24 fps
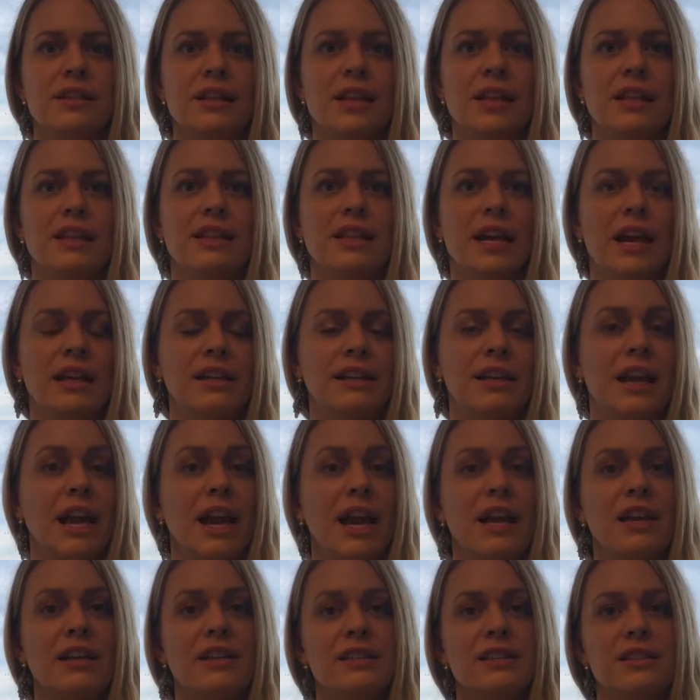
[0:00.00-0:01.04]
in that
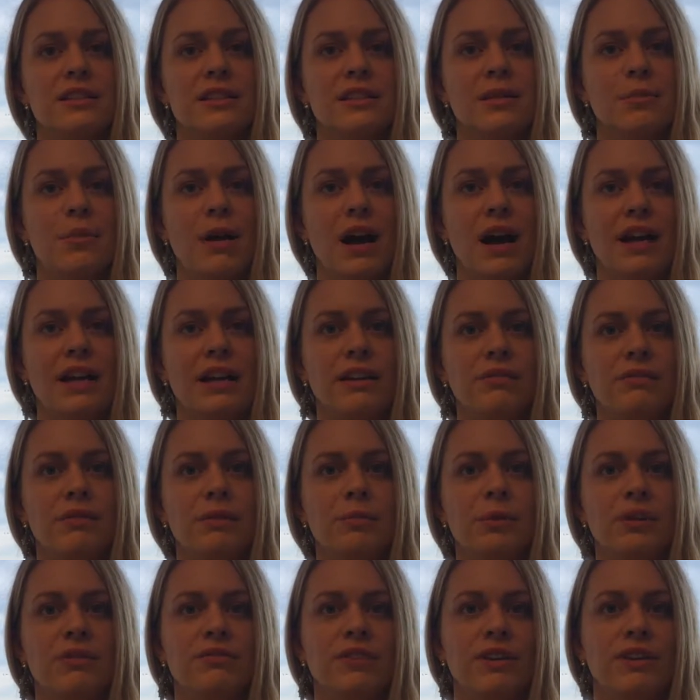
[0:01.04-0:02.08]
case the buyer will
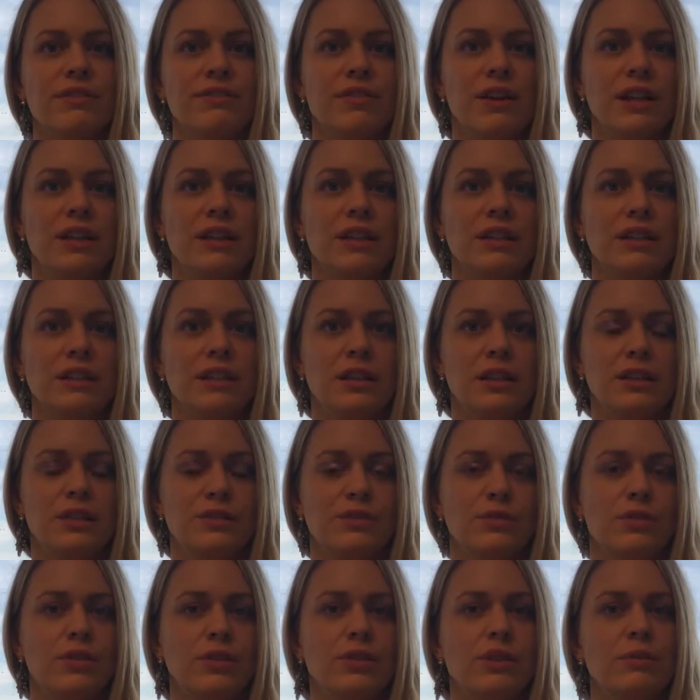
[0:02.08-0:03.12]
be refunded his
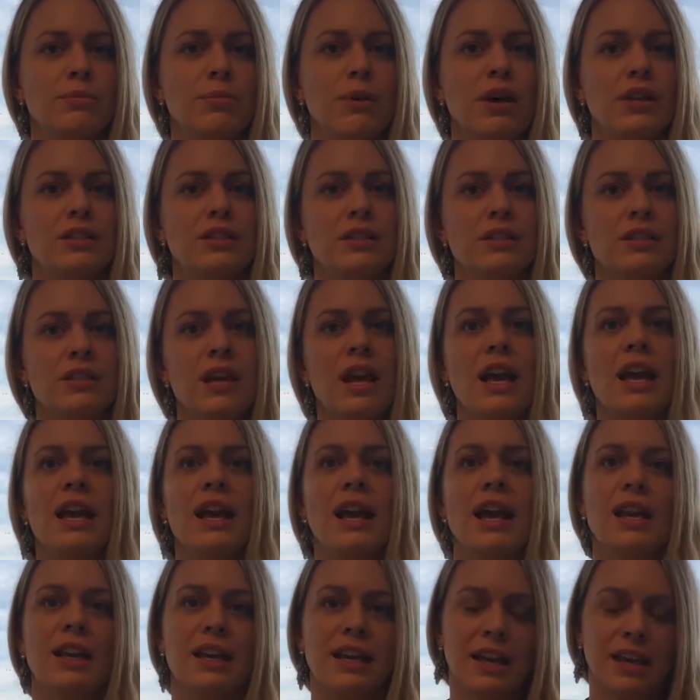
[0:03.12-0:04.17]
full deposit
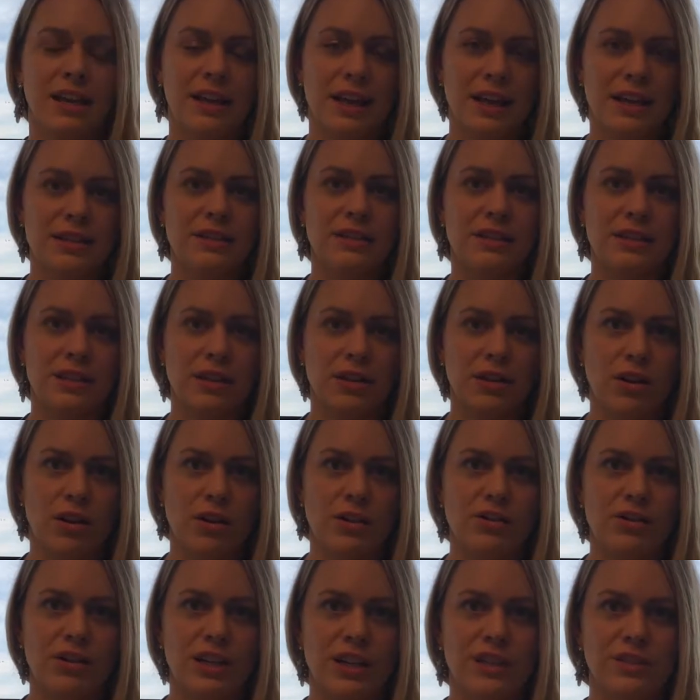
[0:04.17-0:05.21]
and can cancel the
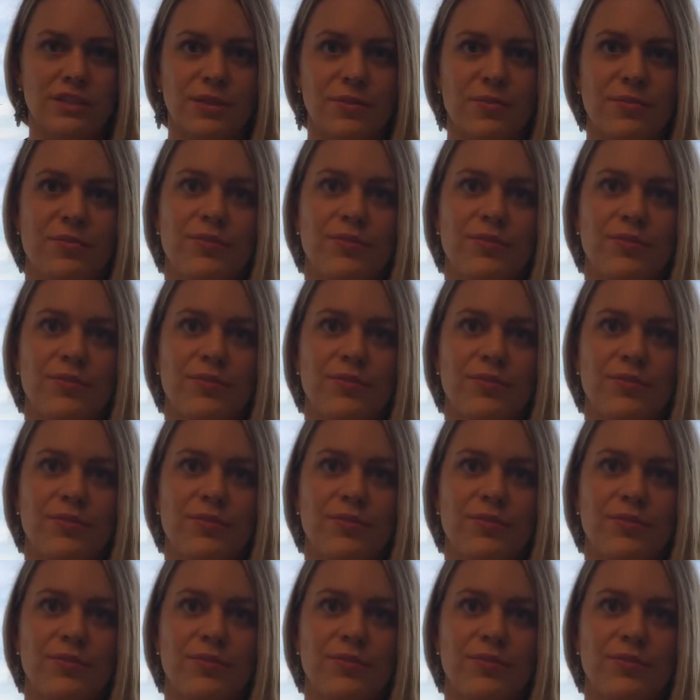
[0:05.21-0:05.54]
contract.